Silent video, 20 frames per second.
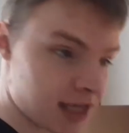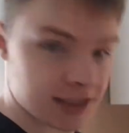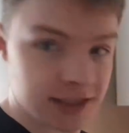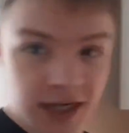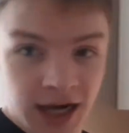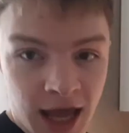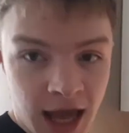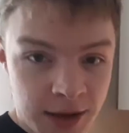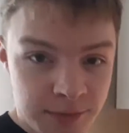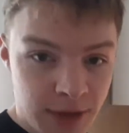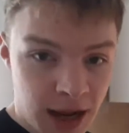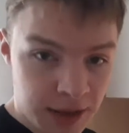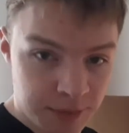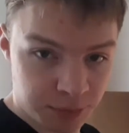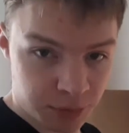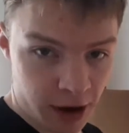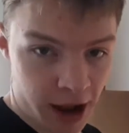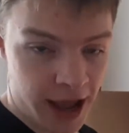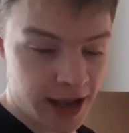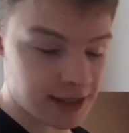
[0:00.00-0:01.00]
yesterday I'd
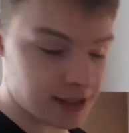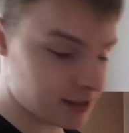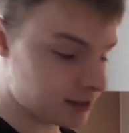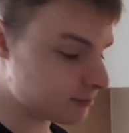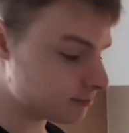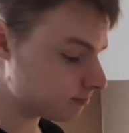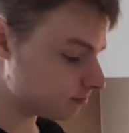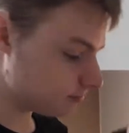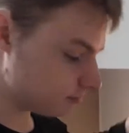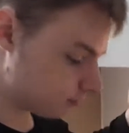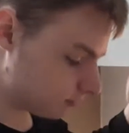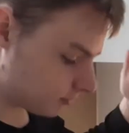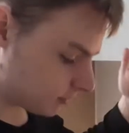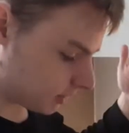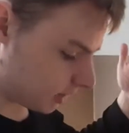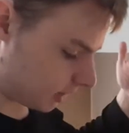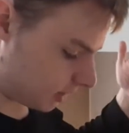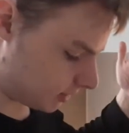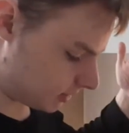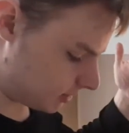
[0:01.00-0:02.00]
make bread
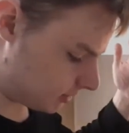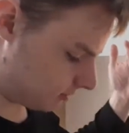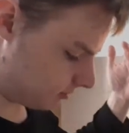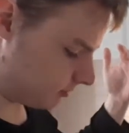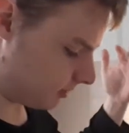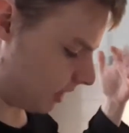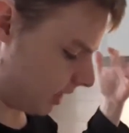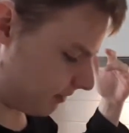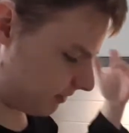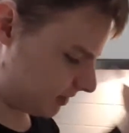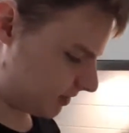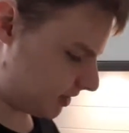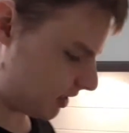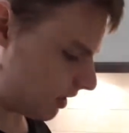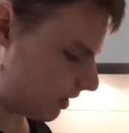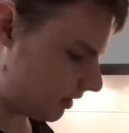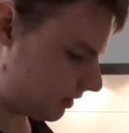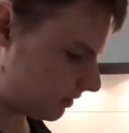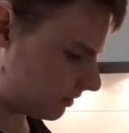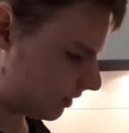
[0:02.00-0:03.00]
and have it
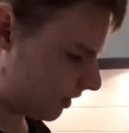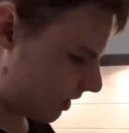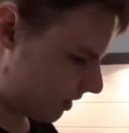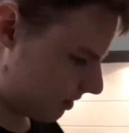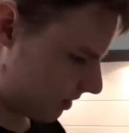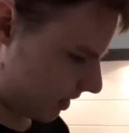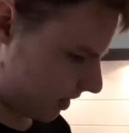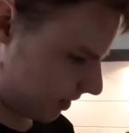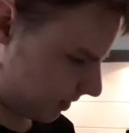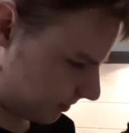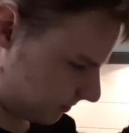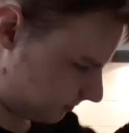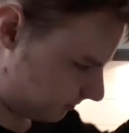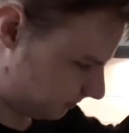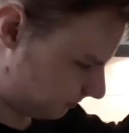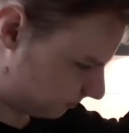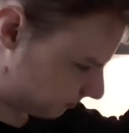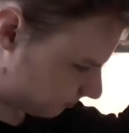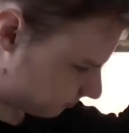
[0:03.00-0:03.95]
done, and then